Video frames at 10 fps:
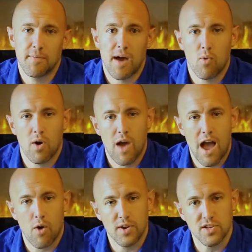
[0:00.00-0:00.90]
about
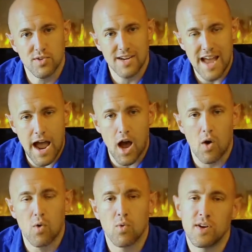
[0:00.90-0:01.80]
how we do
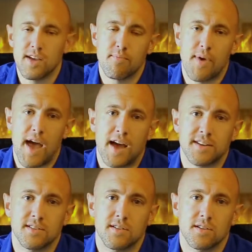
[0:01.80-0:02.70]
now will
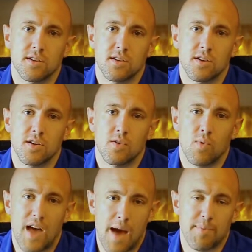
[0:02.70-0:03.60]
impact
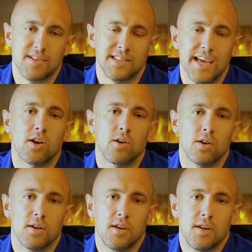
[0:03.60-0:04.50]
what happens later.
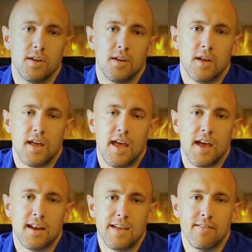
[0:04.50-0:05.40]

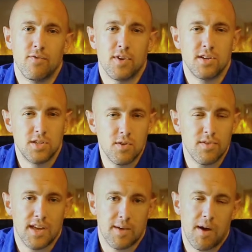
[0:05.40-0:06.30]
And even if we do
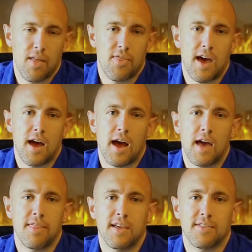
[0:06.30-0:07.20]
think about that,
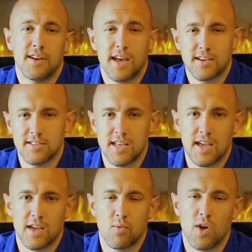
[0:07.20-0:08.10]
I think the next
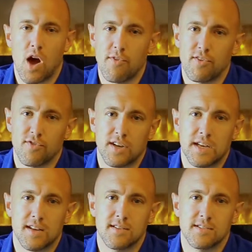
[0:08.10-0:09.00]
thing we often
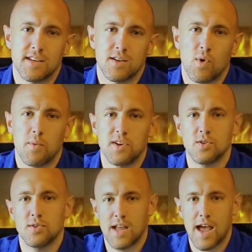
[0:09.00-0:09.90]
forget is that what we
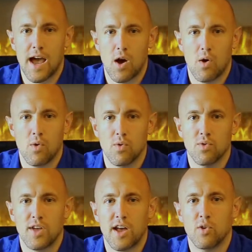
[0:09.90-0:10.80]
do now
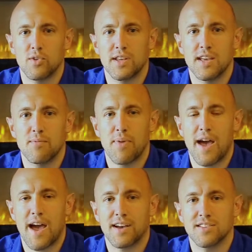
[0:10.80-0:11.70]
not only
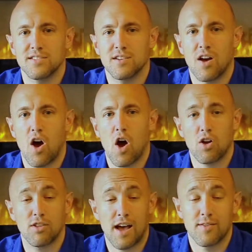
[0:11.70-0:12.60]
impacts
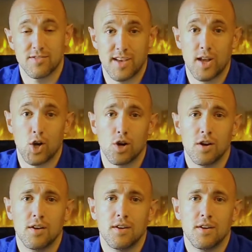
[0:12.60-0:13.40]
our lives later,